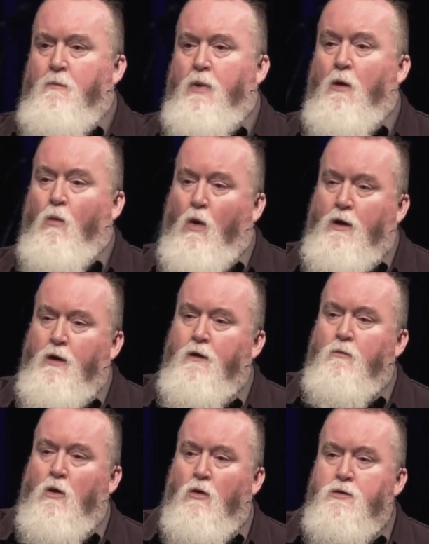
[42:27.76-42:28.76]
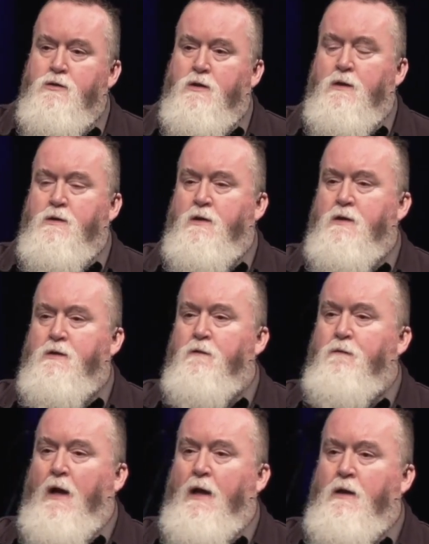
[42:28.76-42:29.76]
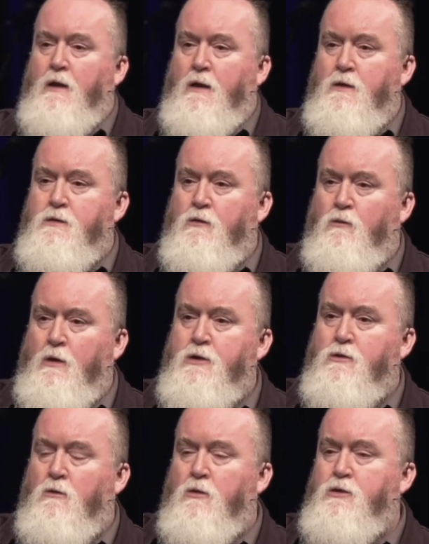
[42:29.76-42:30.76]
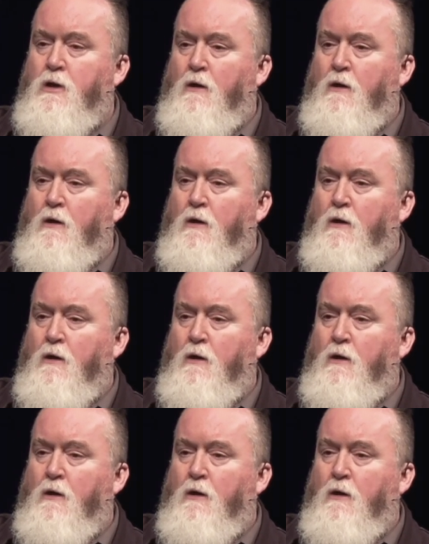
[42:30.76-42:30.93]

But one of the most consistent findings in research